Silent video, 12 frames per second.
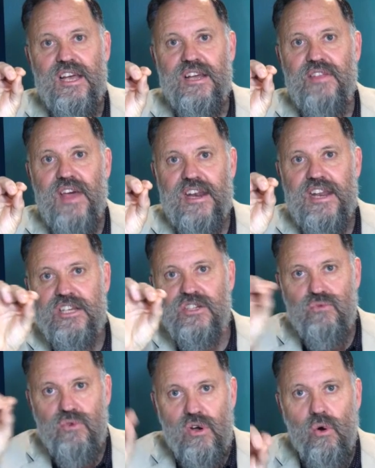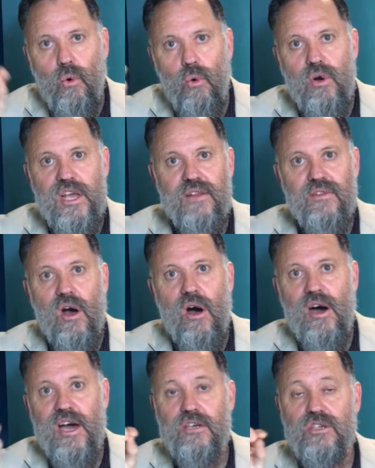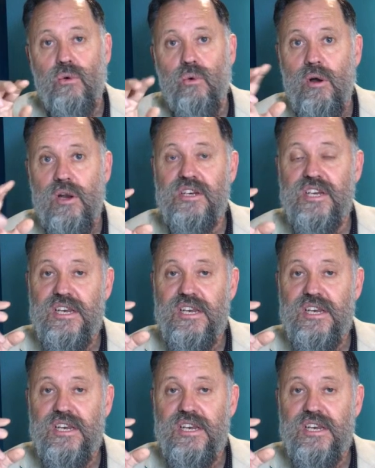that it's recording in the highest quality.